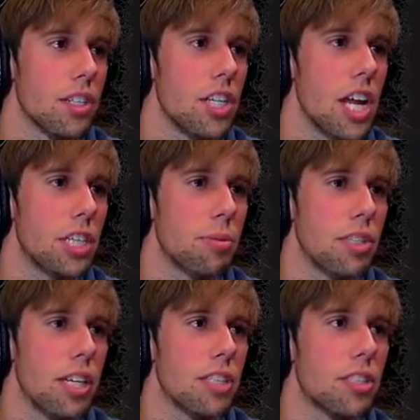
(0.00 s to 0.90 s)
Are the Teenage
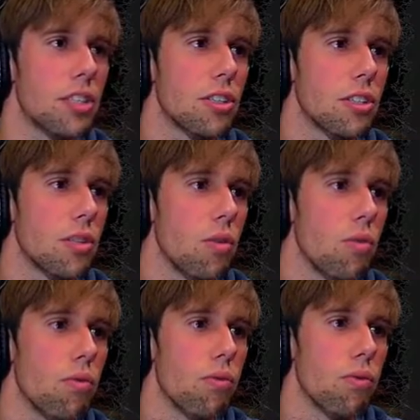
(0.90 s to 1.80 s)
Mutant Ninja Turtles...
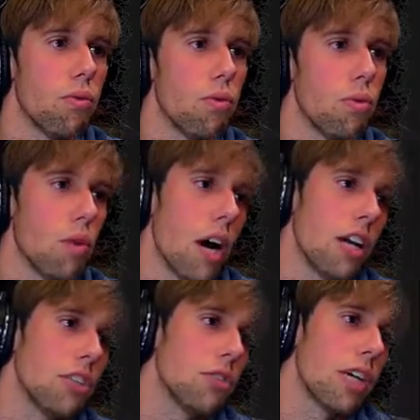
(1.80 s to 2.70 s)

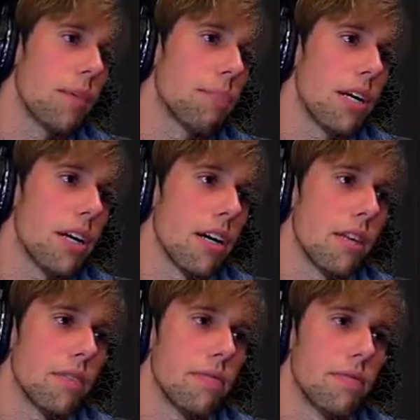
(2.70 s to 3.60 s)
How did you get up
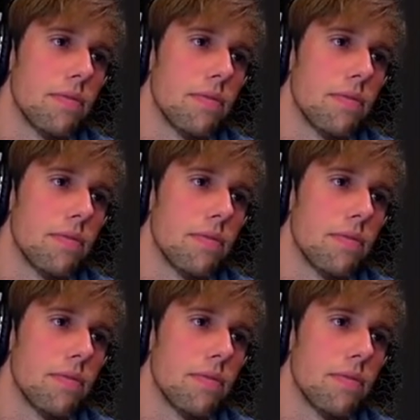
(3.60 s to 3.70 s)
there?